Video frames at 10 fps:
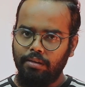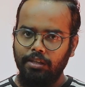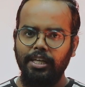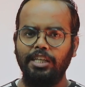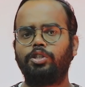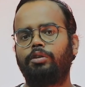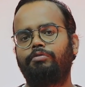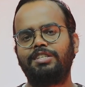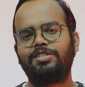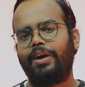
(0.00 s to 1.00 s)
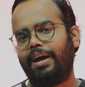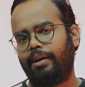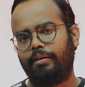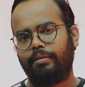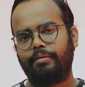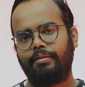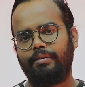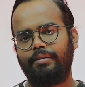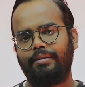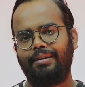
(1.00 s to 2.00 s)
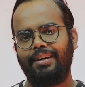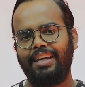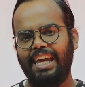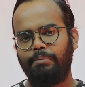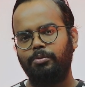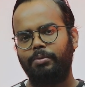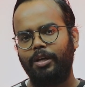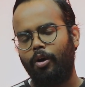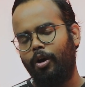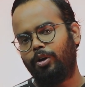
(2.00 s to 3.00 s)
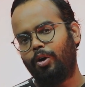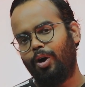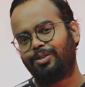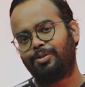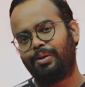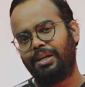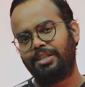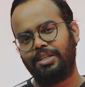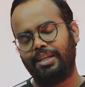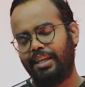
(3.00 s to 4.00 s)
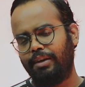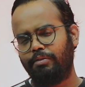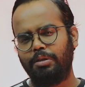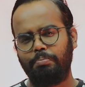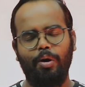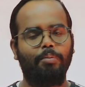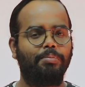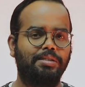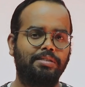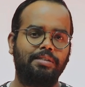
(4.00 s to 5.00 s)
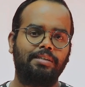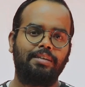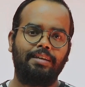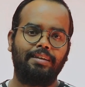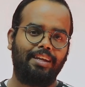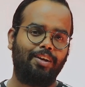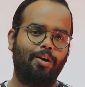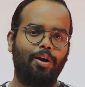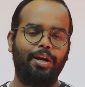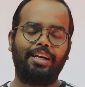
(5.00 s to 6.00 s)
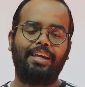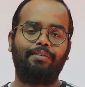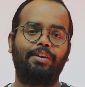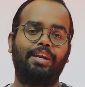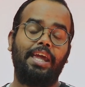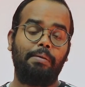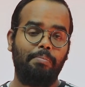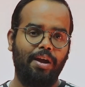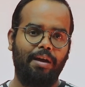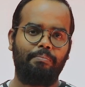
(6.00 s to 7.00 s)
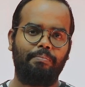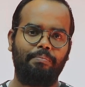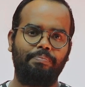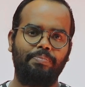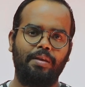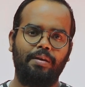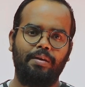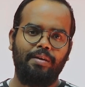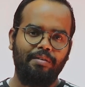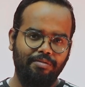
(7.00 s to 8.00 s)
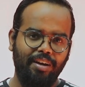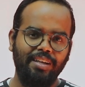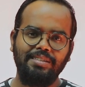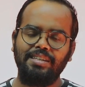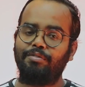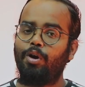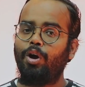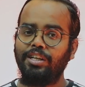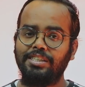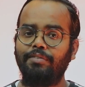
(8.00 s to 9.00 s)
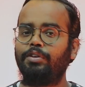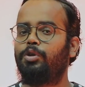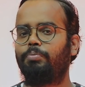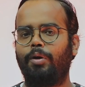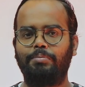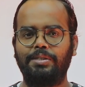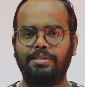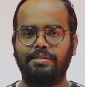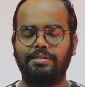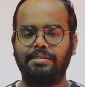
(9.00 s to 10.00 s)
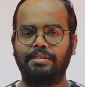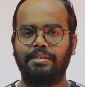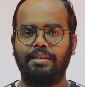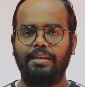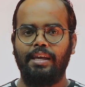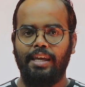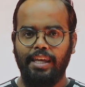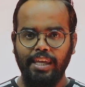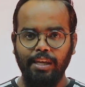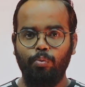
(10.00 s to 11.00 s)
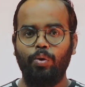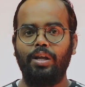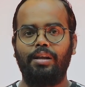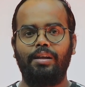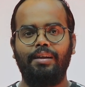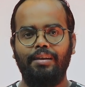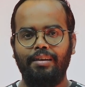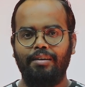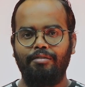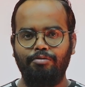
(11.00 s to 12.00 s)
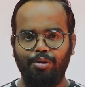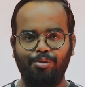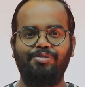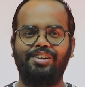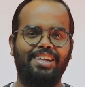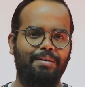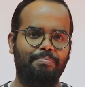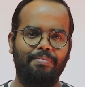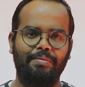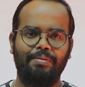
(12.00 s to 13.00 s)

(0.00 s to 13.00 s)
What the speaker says: The nation of Israel came to be called God's own nation, and they were the promise that God had given Abraham. Friends, if God has given you promises, He will fulfill them.